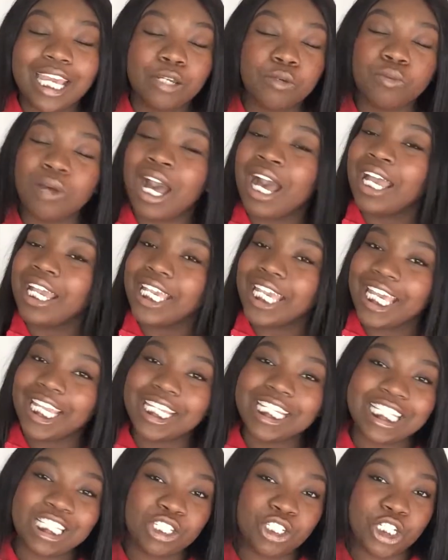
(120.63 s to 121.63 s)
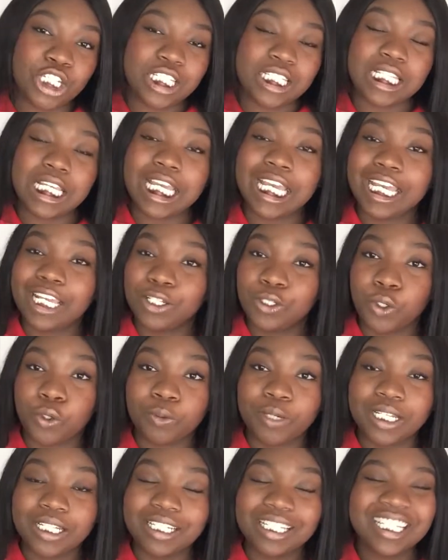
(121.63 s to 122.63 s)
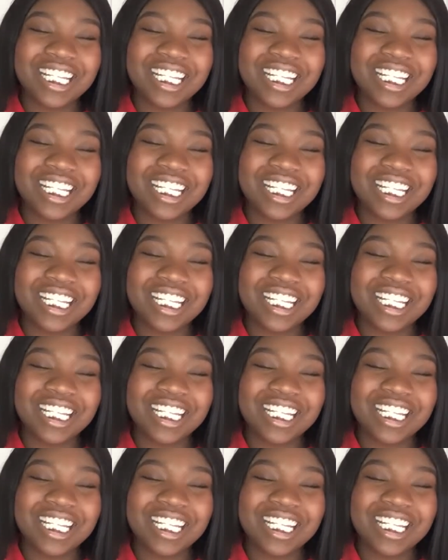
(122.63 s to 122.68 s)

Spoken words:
and I can't just ignore it.